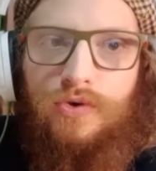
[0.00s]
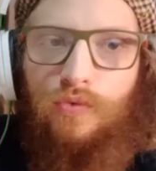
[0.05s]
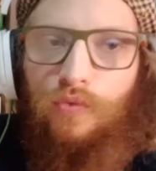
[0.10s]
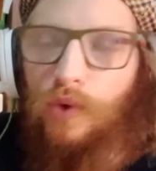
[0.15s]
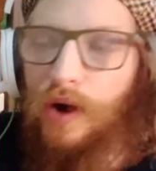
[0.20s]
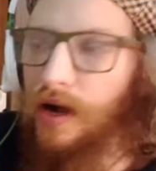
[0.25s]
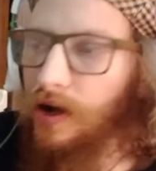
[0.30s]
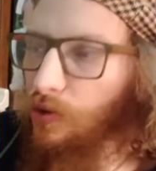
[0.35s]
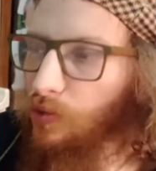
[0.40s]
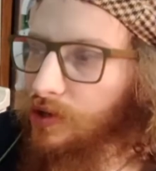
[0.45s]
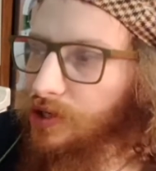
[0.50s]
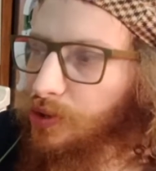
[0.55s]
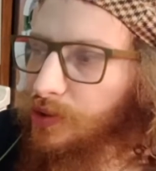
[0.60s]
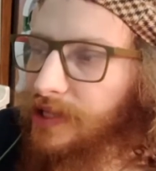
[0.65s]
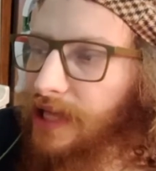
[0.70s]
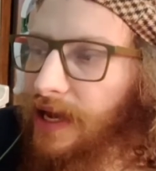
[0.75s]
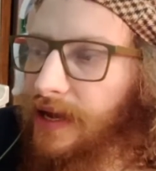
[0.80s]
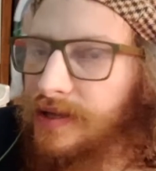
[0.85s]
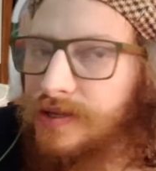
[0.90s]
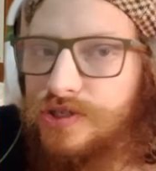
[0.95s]
while we're doing
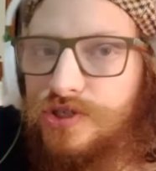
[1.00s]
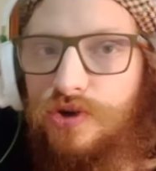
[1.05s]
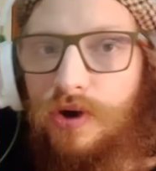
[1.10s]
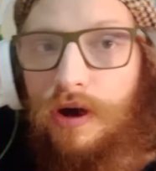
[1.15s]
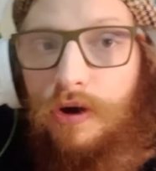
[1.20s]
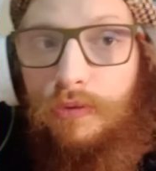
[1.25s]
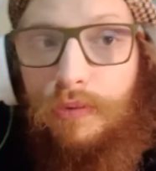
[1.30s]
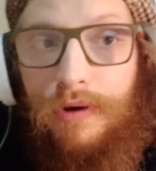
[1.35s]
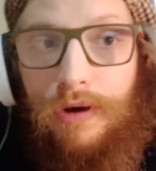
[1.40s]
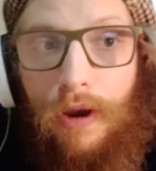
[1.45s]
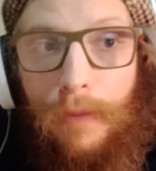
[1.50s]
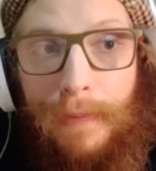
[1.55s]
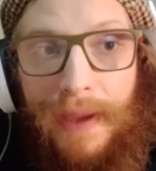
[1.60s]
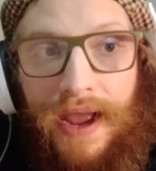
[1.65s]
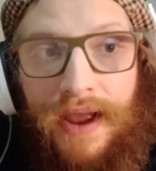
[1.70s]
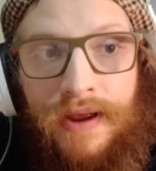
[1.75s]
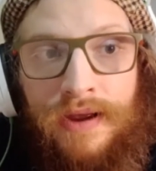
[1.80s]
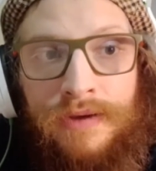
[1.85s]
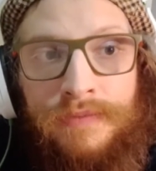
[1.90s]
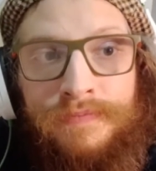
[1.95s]
that. So I'll be right
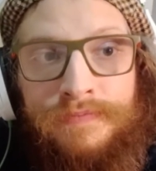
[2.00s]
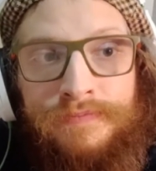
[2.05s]
back.